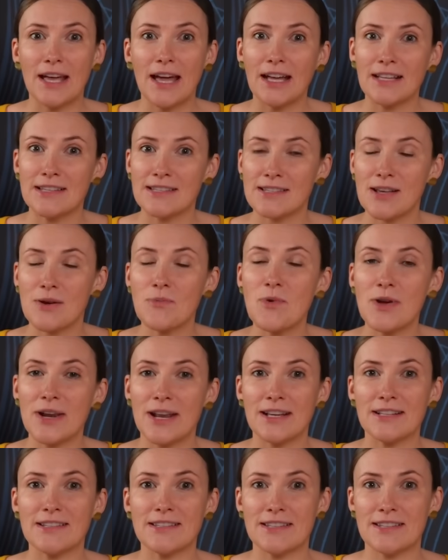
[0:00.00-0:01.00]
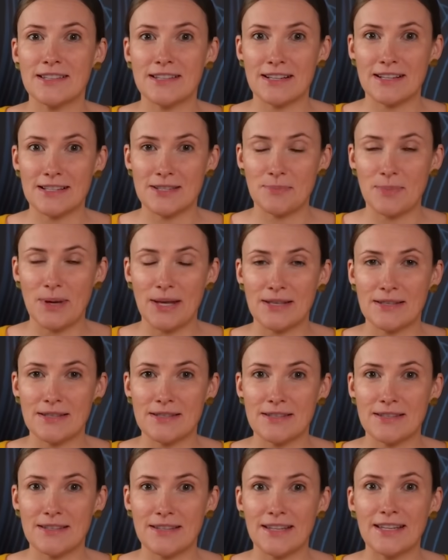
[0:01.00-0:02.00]
at someone else's
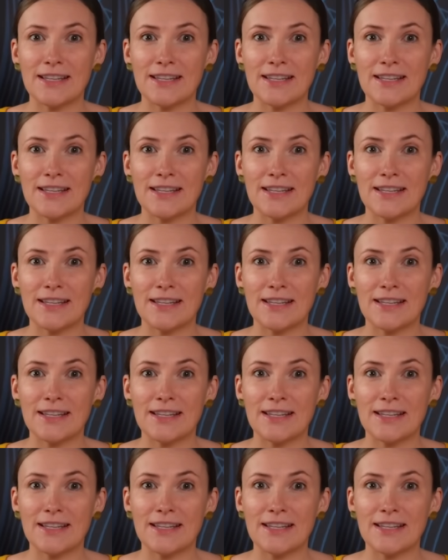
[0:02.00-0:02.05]
expense,